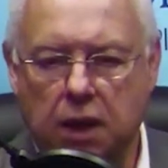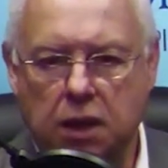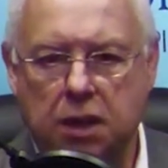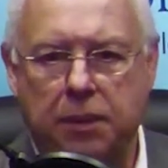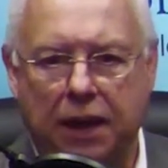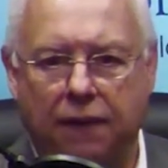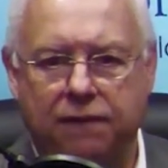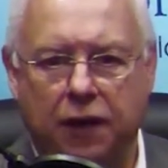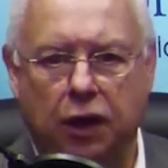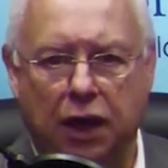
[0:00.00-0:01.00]
to be a
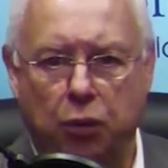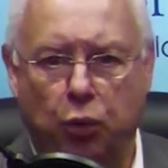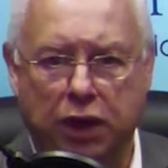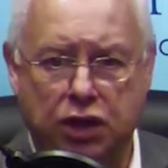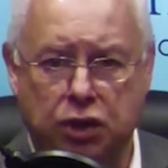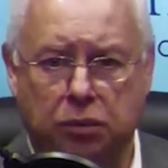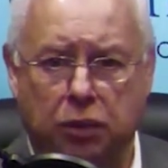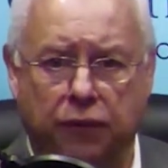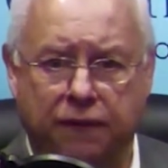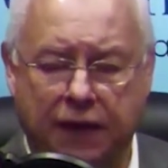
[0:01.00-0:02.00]
fairly
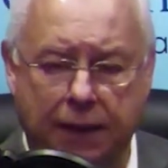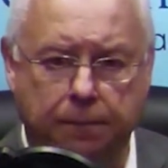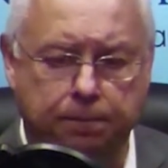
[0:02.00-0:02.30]
reasonable fee.